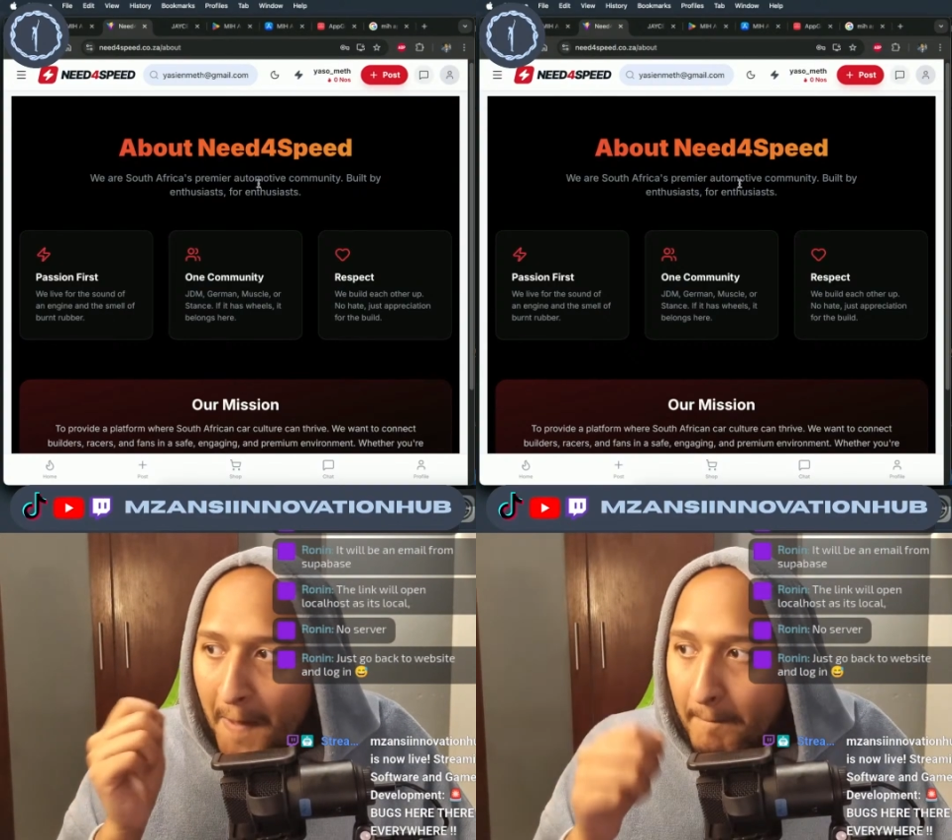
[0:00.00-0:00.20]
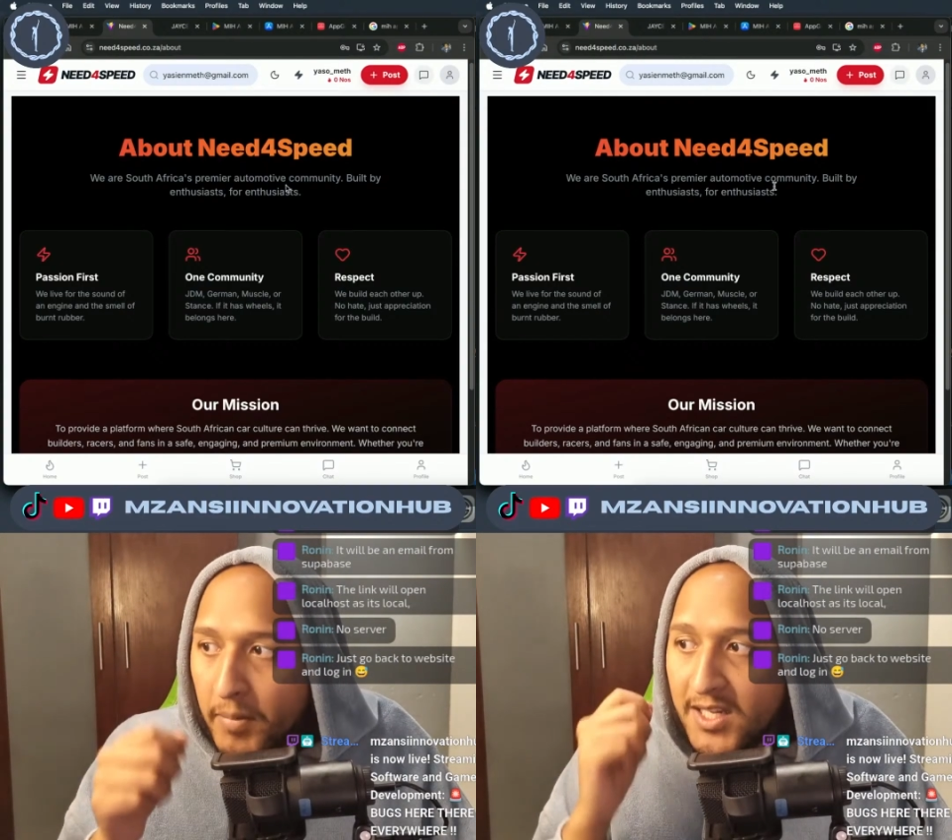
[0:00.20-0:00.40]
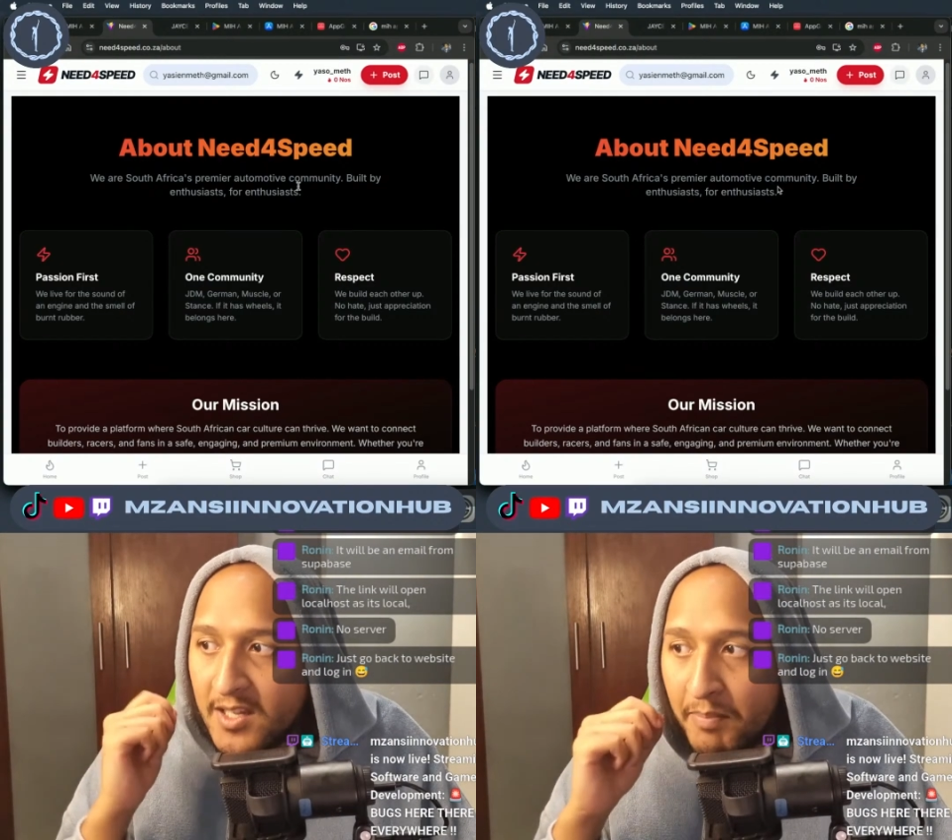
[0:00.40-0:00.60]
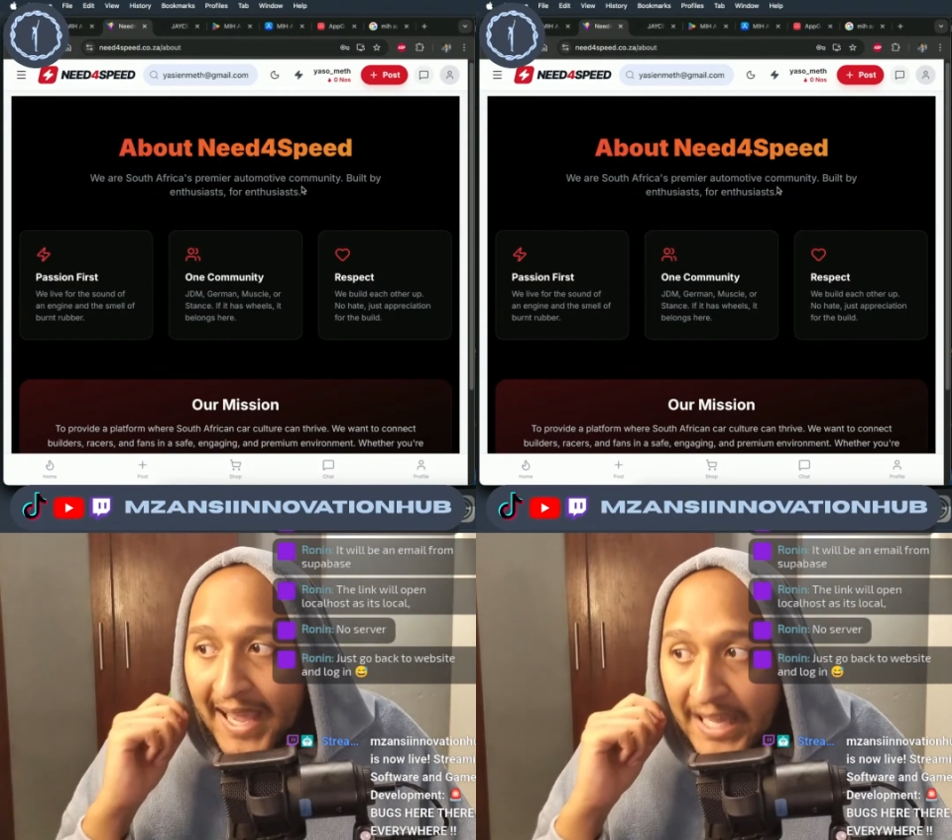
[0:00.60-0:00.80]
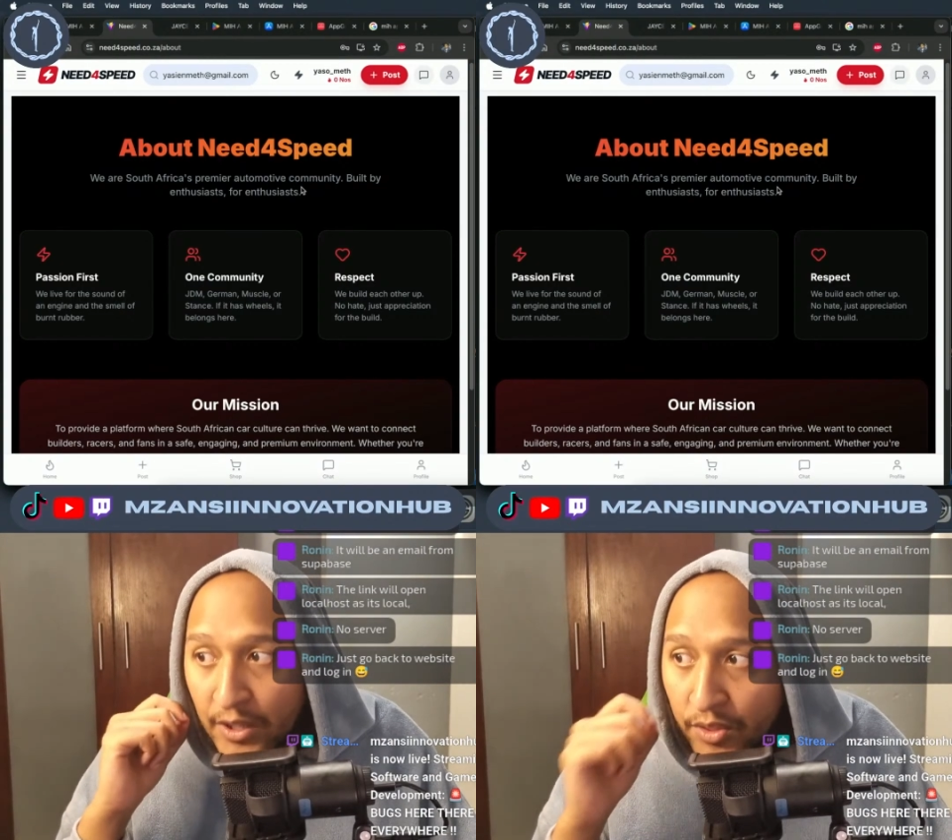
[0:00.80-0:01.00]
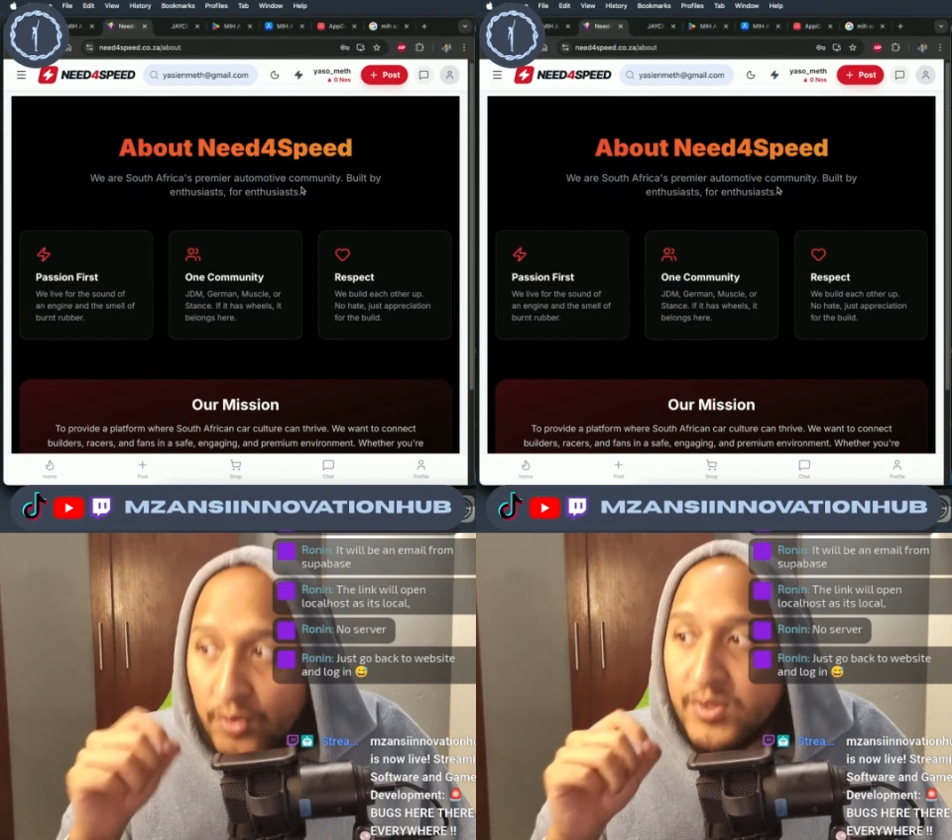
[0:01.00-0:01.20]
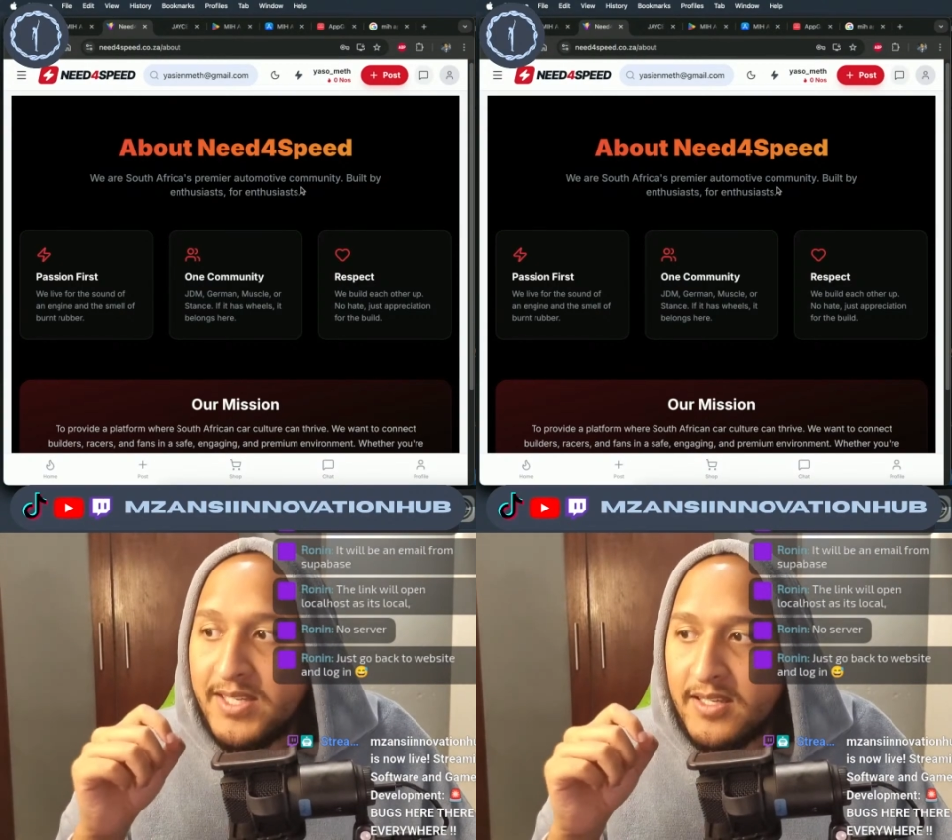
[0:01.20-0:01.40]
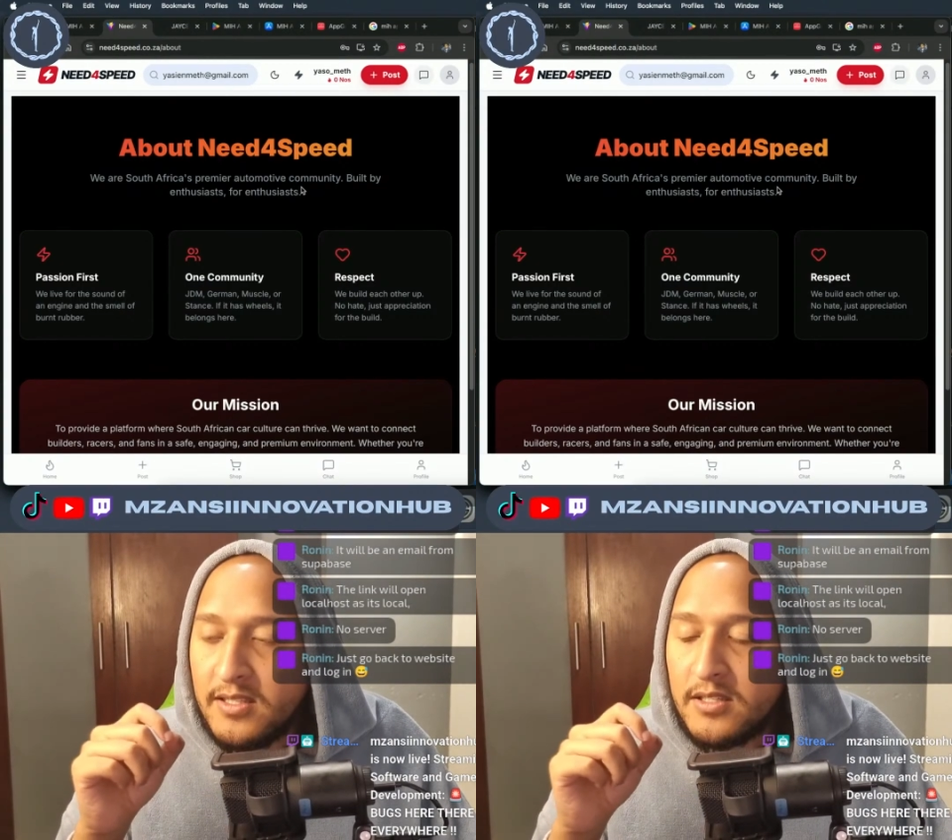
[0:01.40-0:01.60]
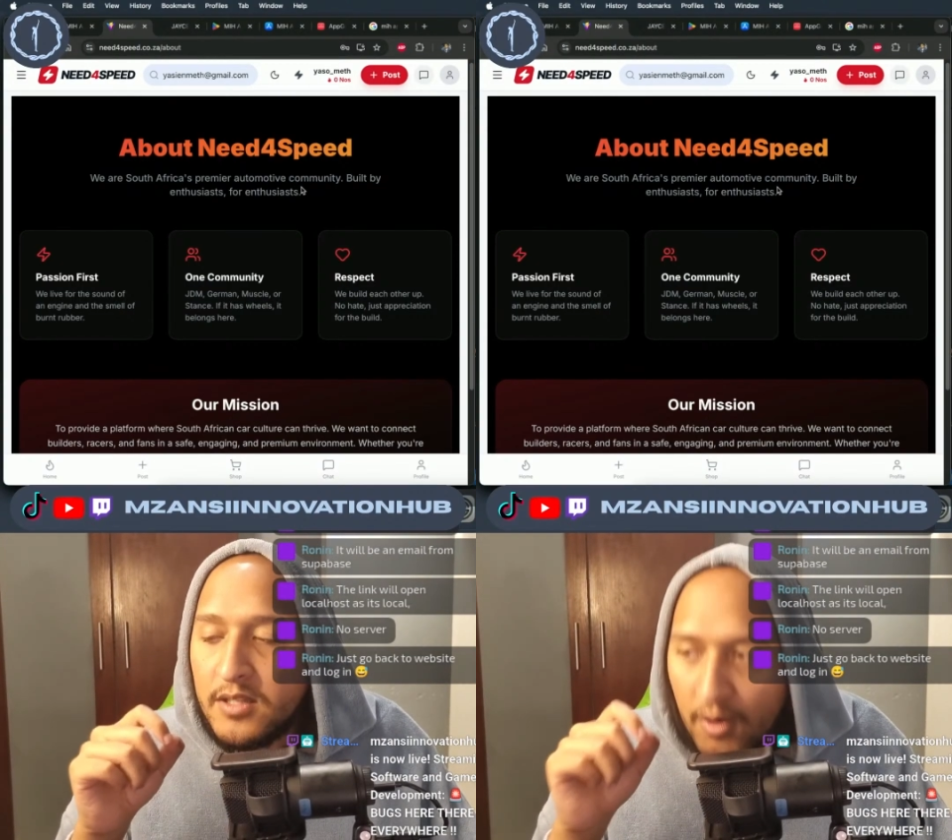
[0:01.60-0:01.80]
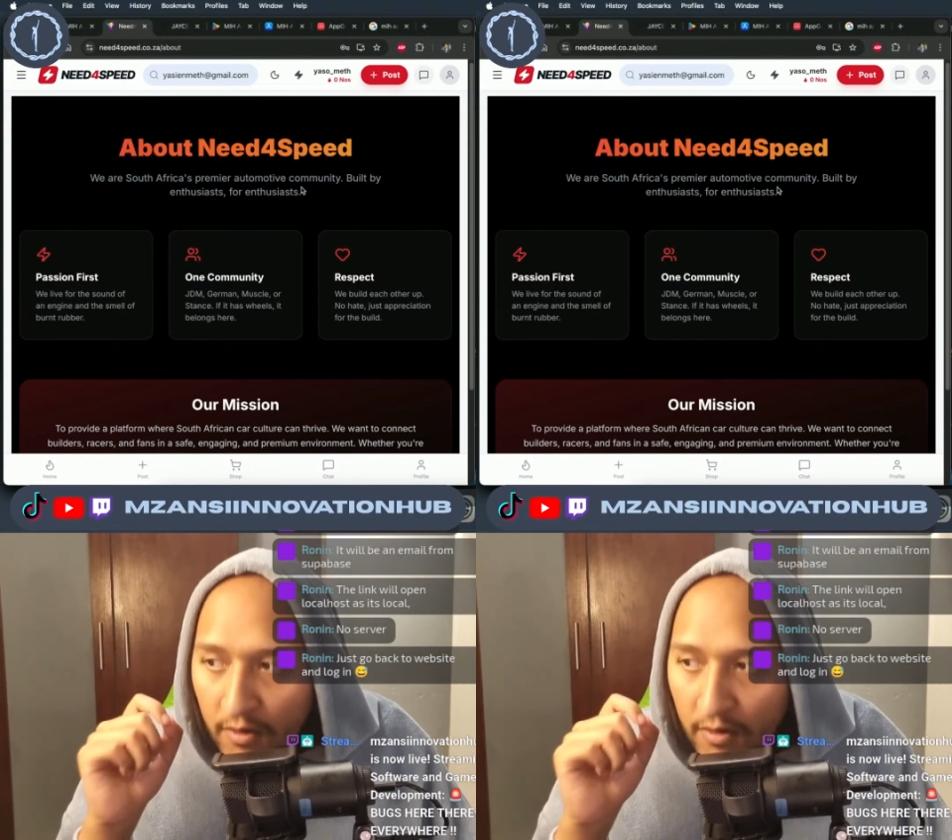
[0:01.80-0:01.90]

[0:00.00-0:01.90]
built by enthusiasts